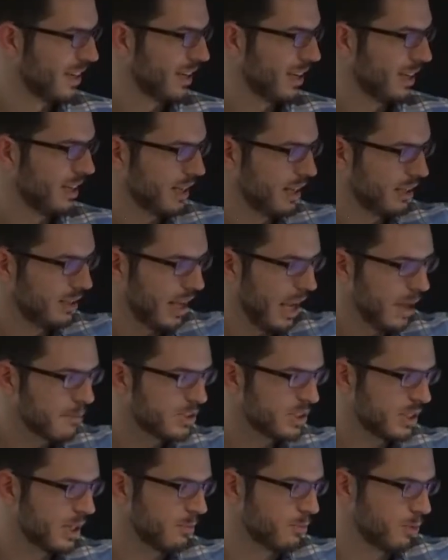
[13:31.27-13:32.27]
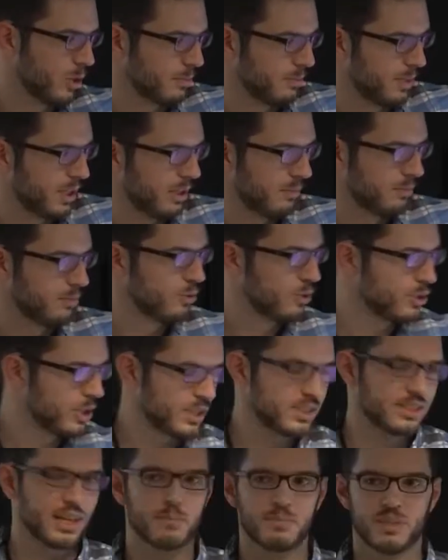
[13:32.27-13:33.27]
And then the M step would be
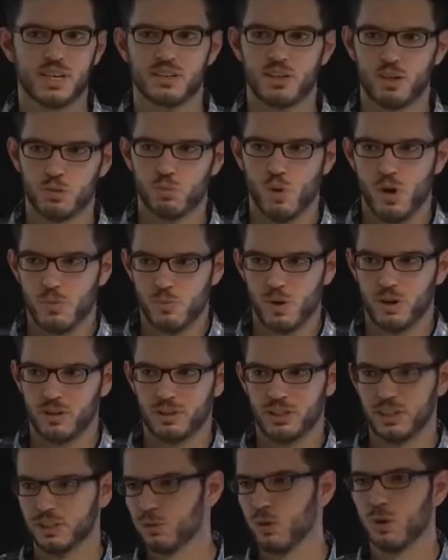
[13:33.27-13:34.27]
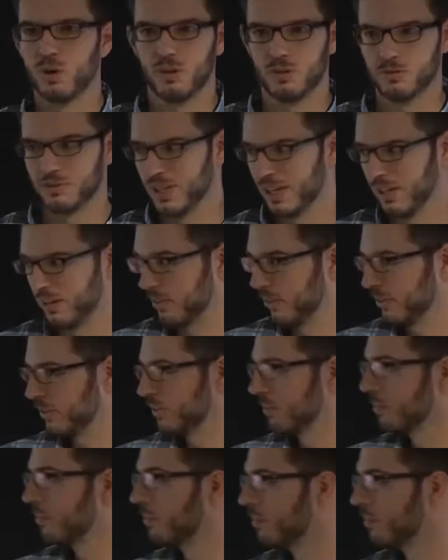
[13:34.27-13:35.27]
just update that one model, ignore all of the others.